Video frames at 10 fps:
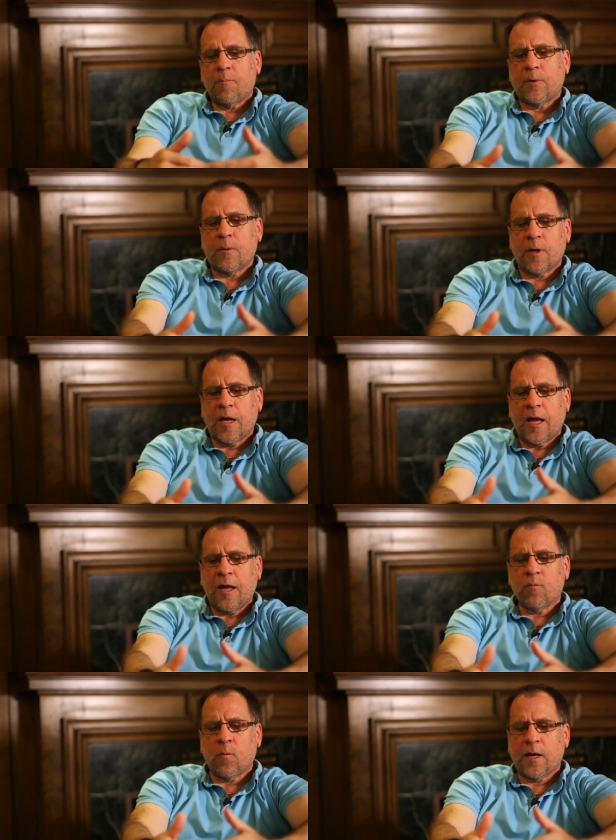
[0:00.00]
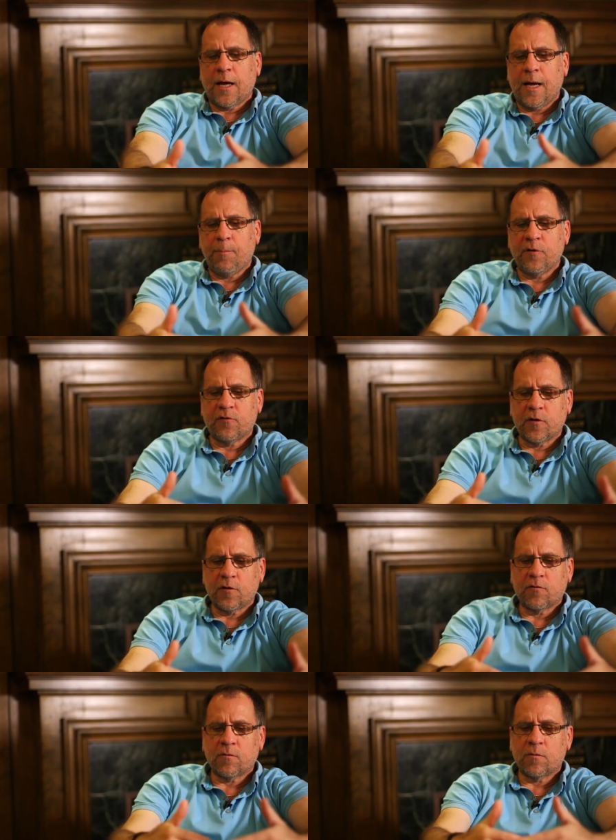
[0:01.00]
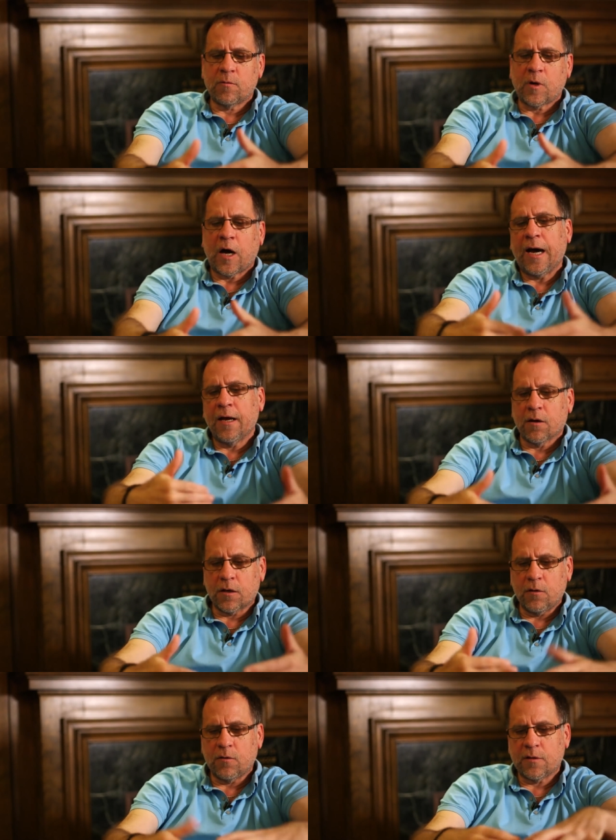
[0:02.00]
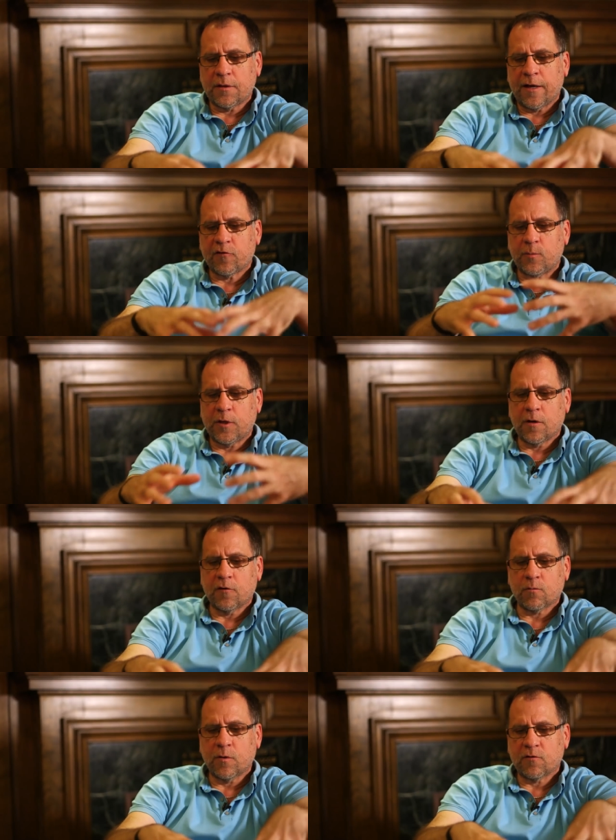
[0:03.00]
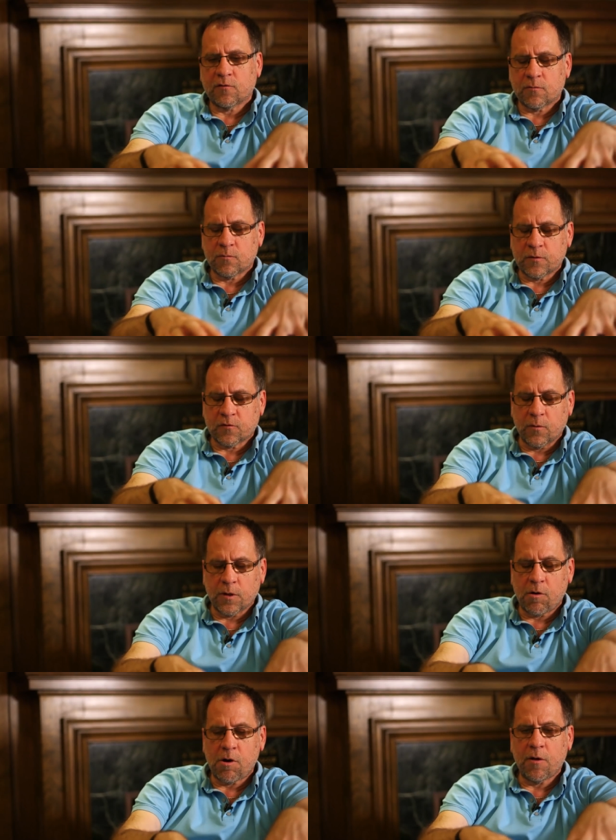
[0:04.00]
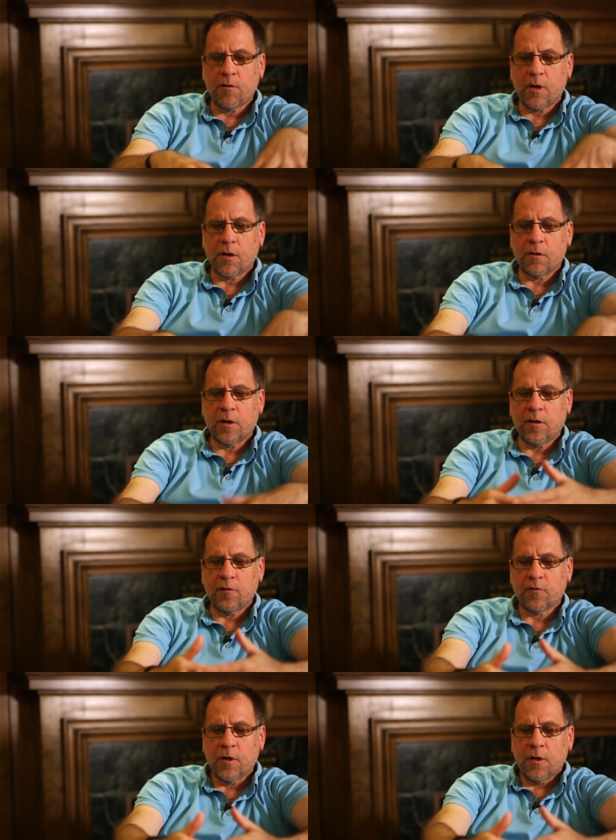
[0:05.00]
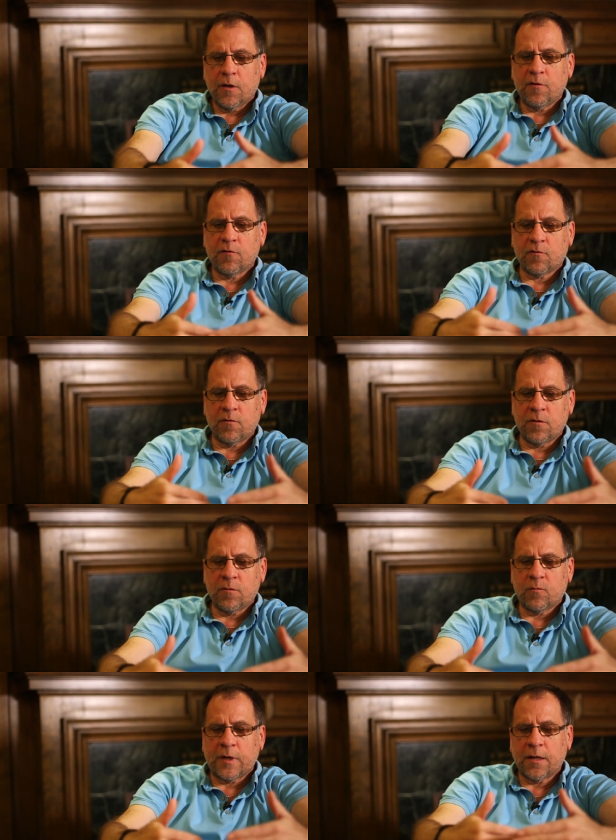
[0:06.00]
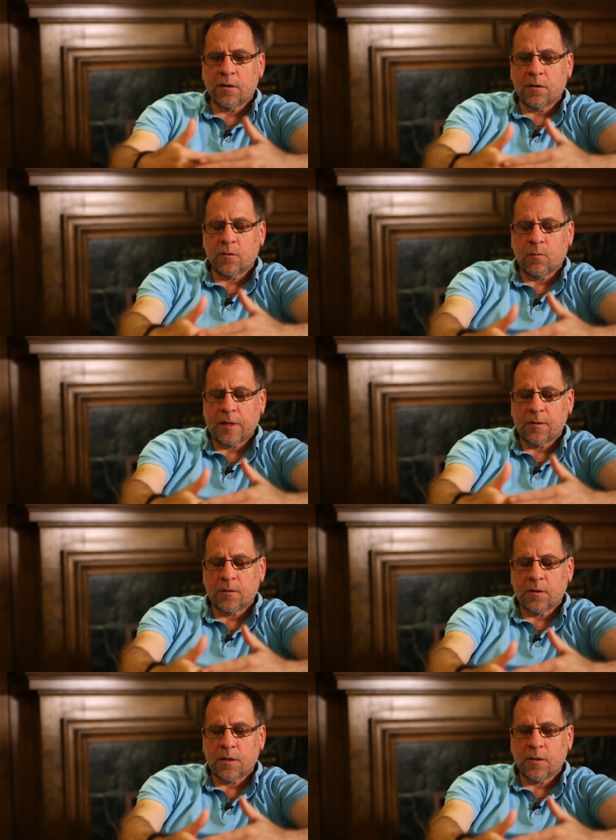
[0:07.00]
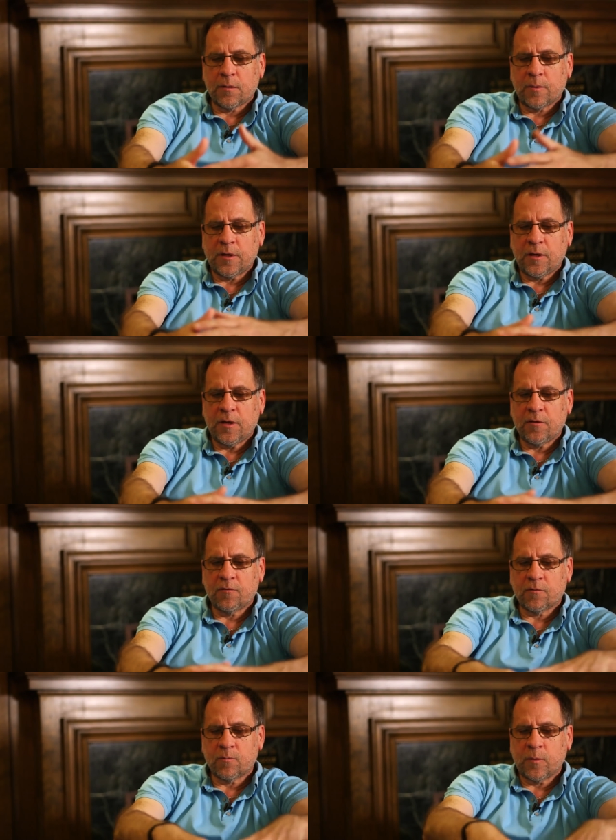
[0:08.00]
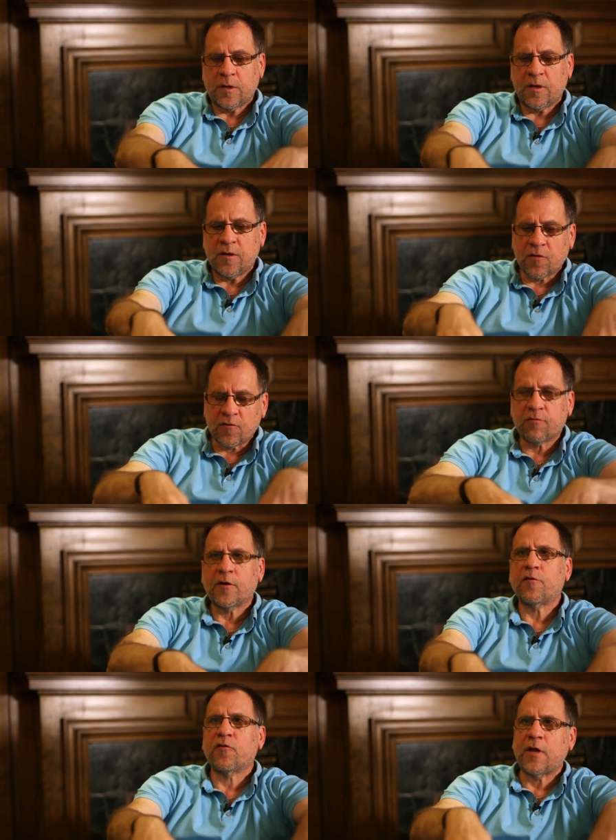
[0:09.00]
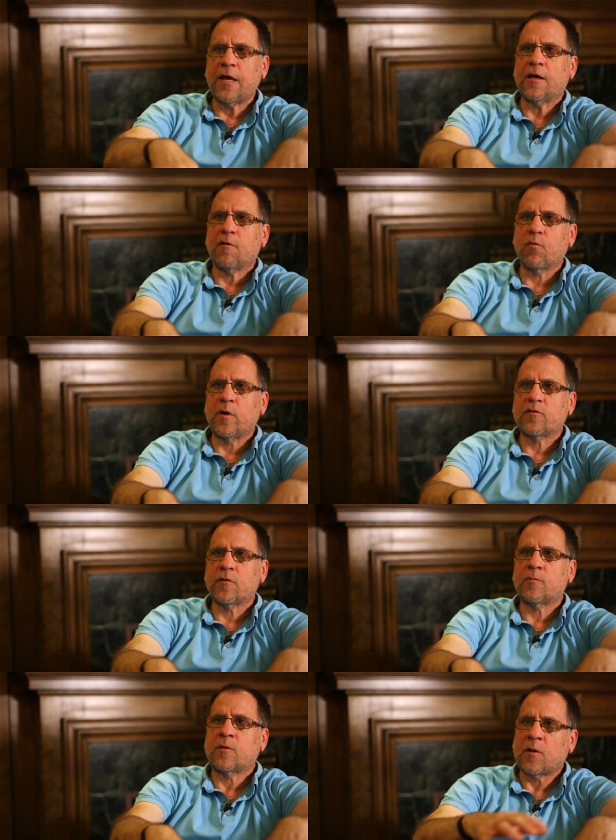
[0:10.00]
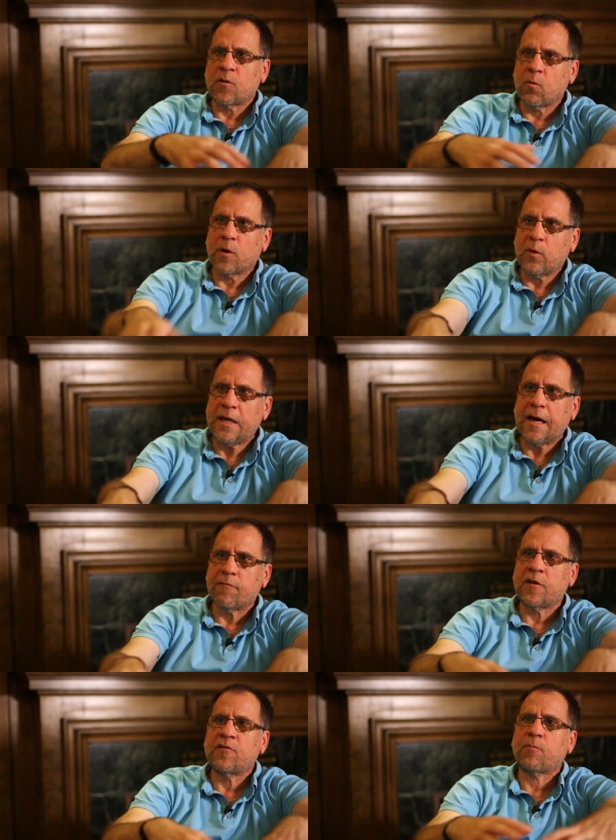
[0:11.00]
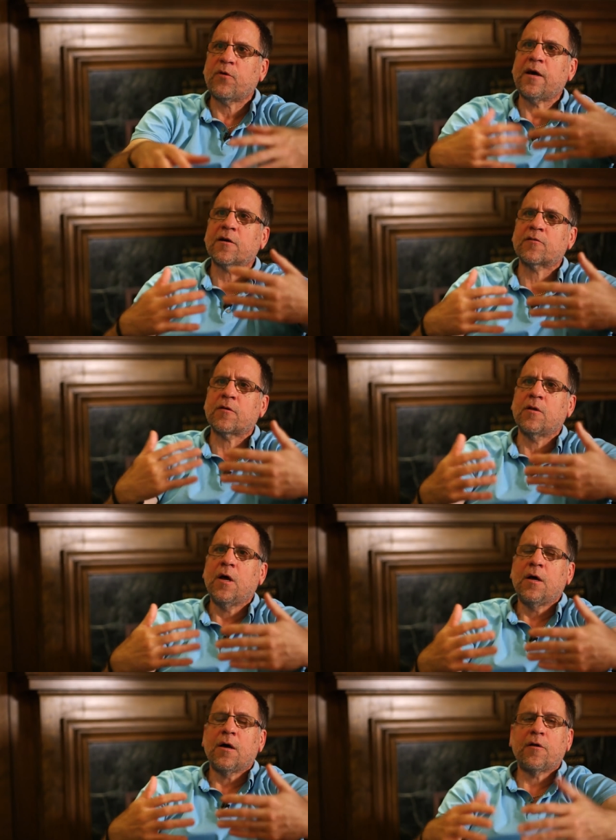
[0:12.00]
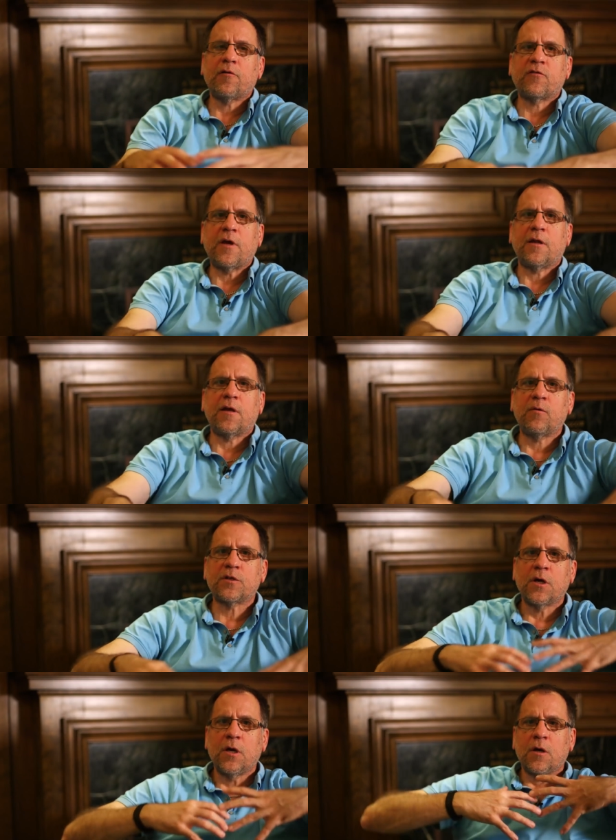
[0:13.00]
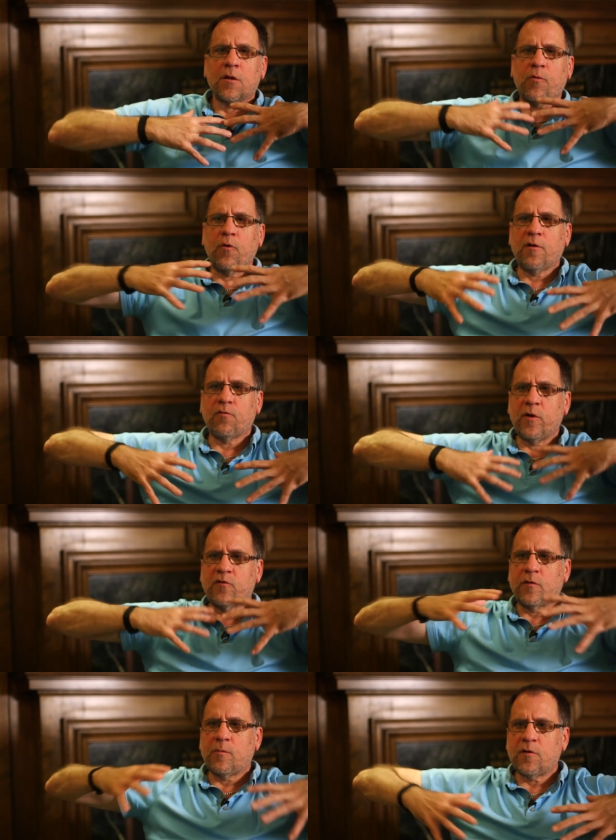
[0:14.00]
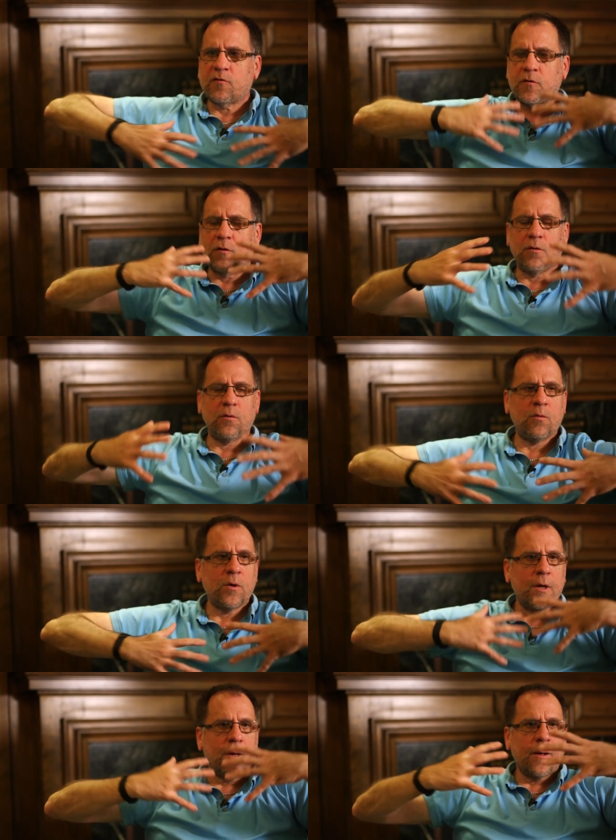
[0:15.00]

but and what happens is, I argue that that's because what's what's going on there is this right. What uh, is is a different understanding of wisdom than the one we have. It's a preaxial understanding in which the point of wisdom is to